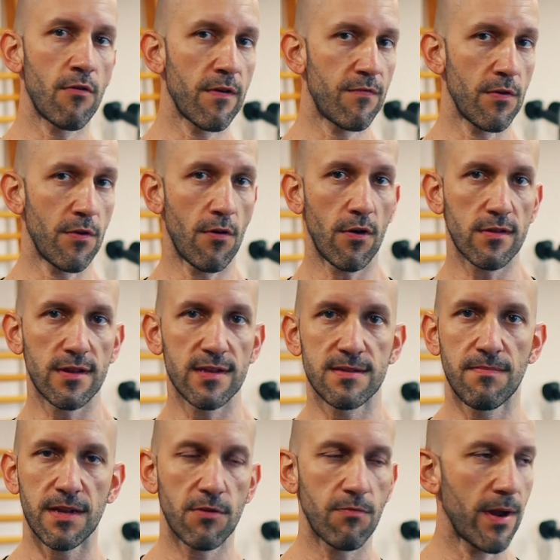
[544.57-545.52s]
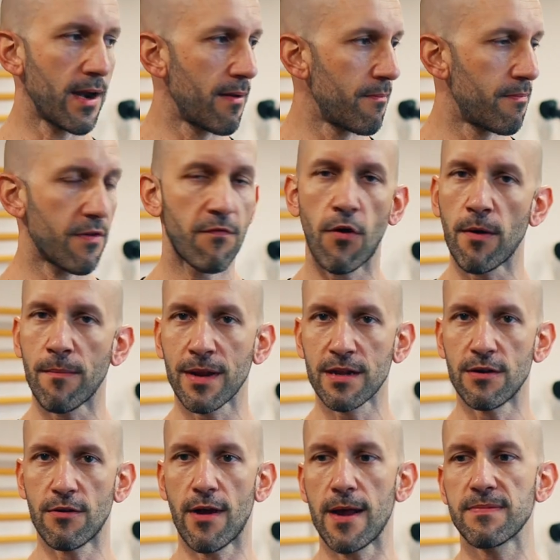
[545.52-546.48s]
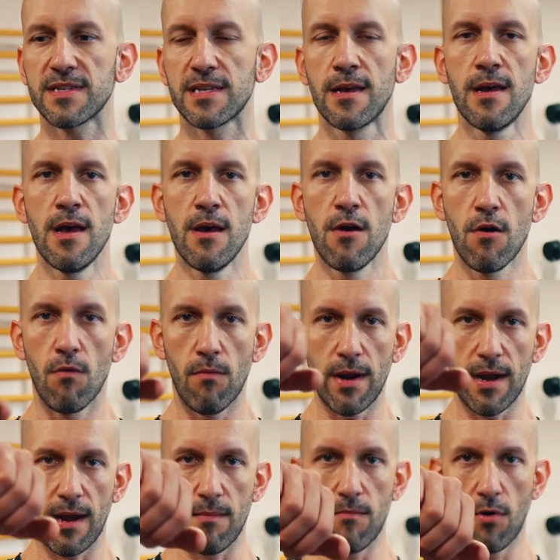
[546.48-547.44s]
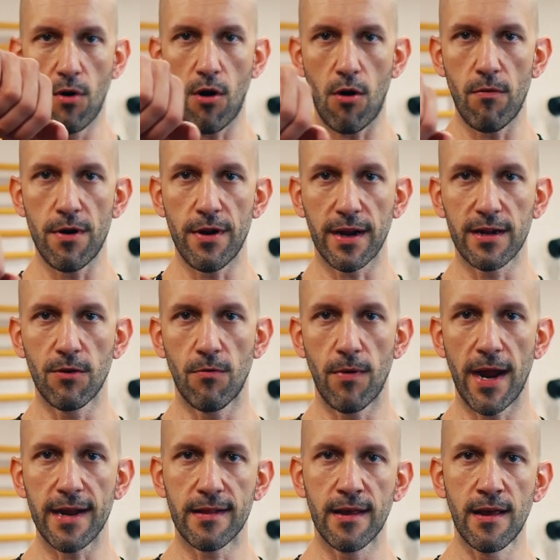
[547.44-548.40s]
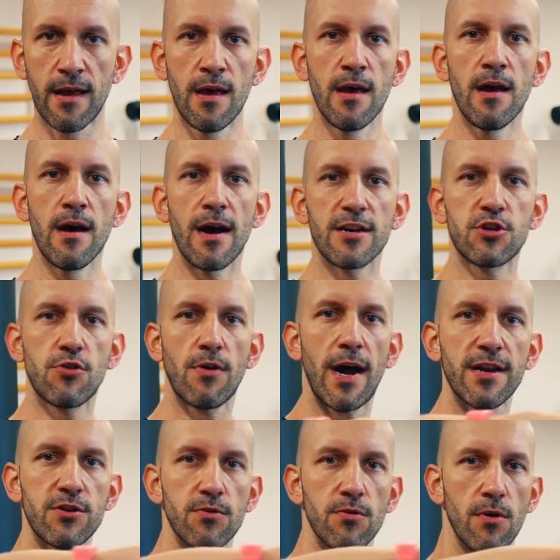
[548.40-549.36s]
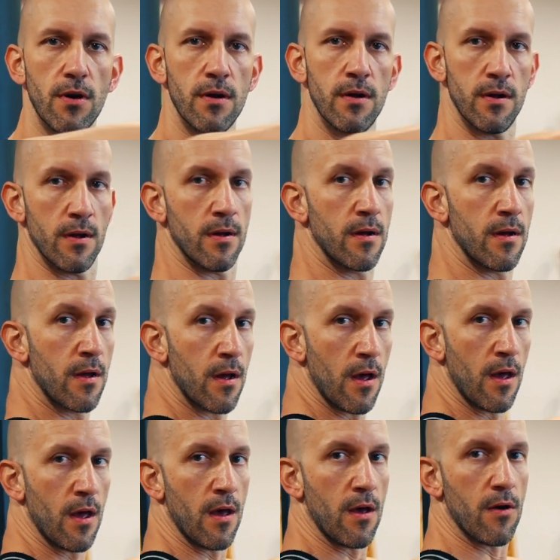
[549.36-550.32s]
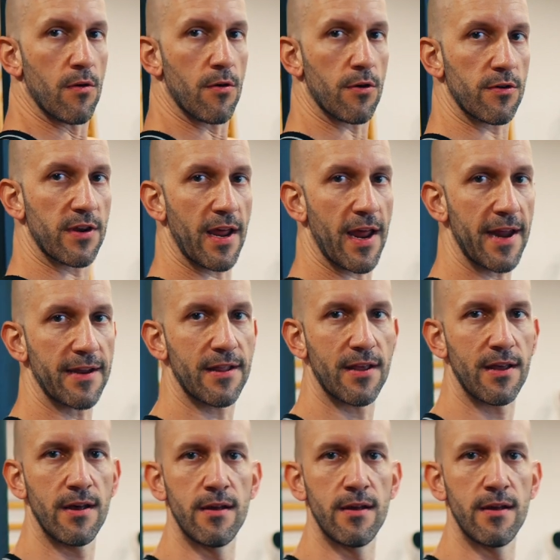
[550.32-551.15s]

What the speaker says: if you noticed, but when I'm performing the reps, when I'm lowering the weight, I try to rotate